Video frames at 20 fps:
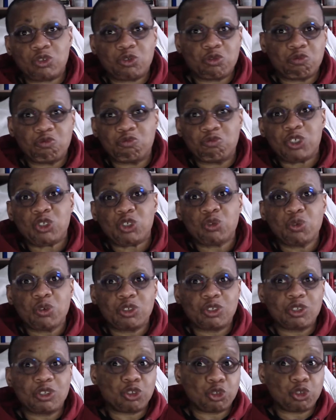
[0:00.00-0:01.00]
which
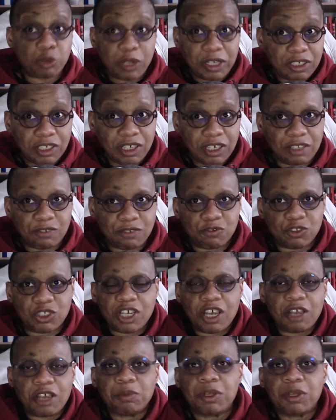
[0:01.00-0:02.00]
was trending at the
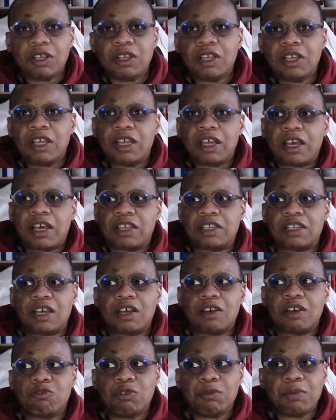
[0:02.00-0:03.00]
time, and
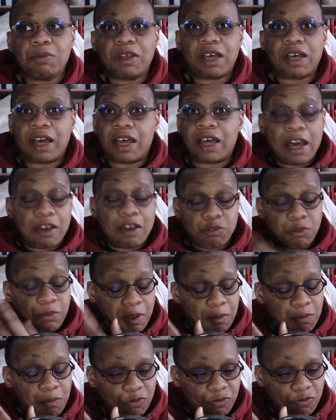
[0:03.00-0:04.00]
I
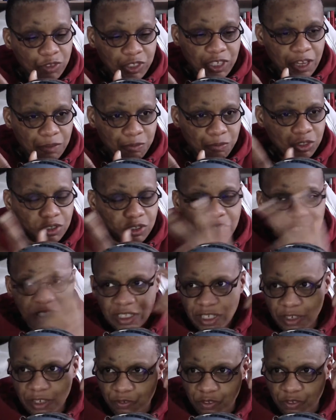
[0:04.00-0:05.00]
remembered the name.
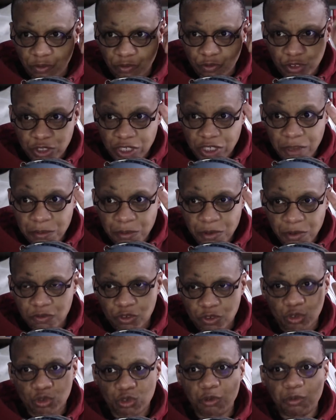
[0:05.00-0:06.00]
Suddenly, the name of
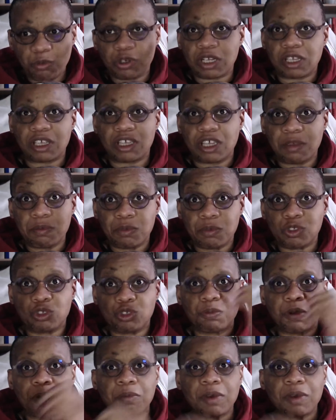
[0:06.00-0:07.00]
the group came into
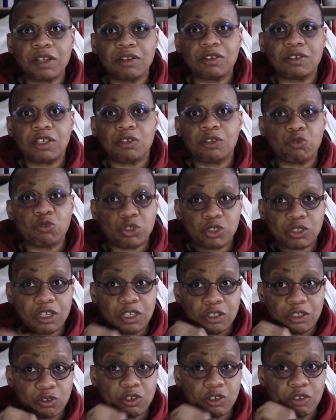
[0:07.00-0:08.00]
my mind.
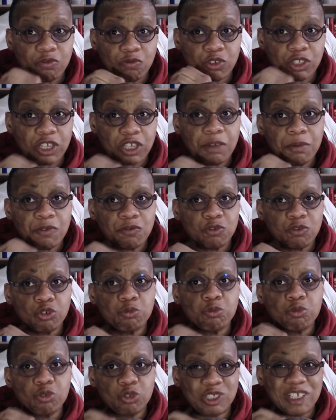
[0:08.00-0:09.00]
The name of the
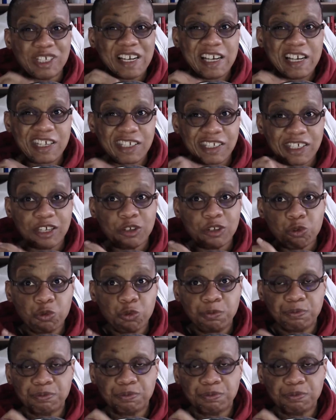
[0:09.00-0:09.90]
group was Les Aiglons.